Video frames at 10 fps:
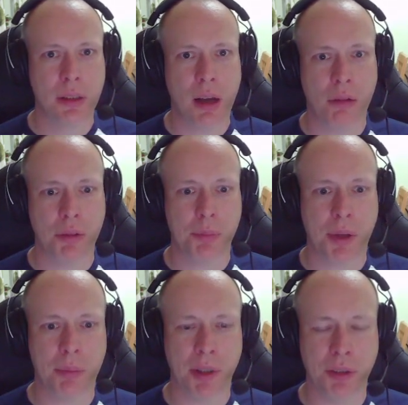I would
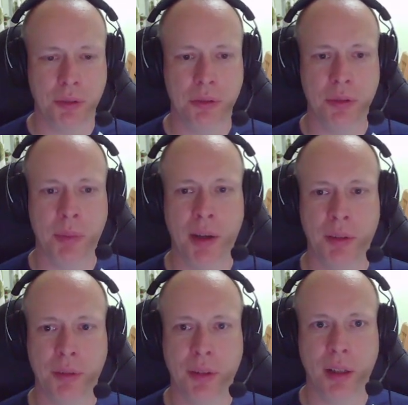probably do about
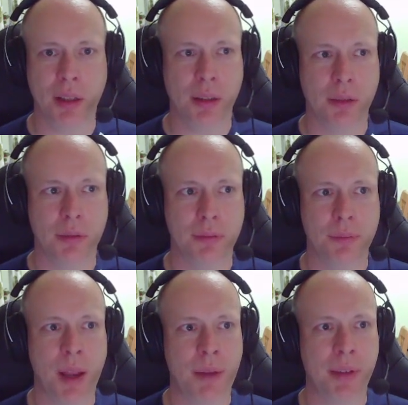like
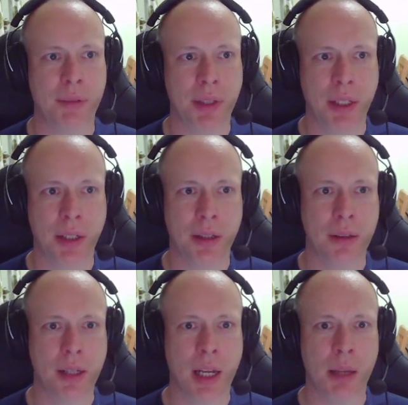every week
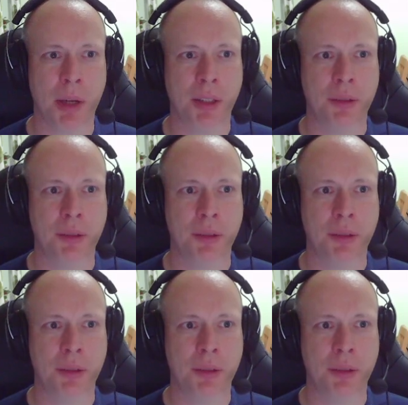I might